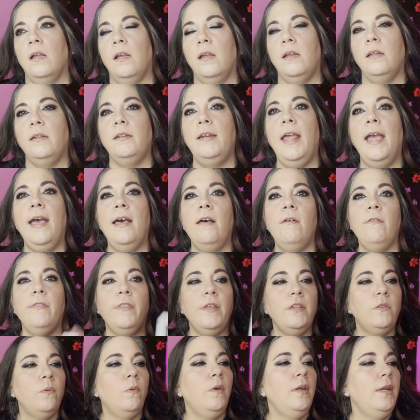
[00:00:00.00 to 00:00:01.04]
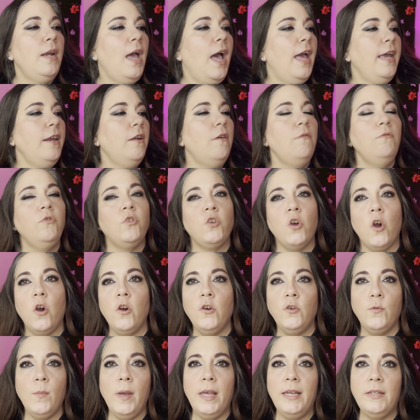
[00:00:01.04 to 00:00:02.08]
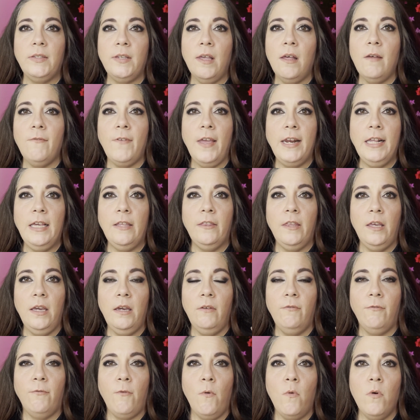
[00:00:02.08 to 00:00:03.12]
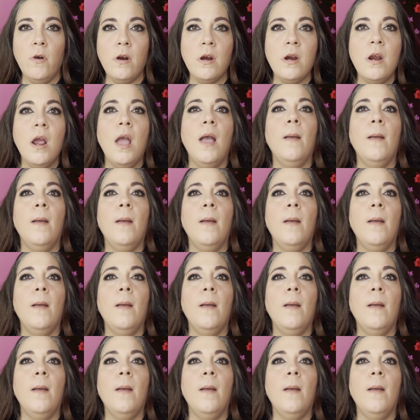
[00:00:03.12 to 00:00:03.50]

Now, this one I don't charge myself anything for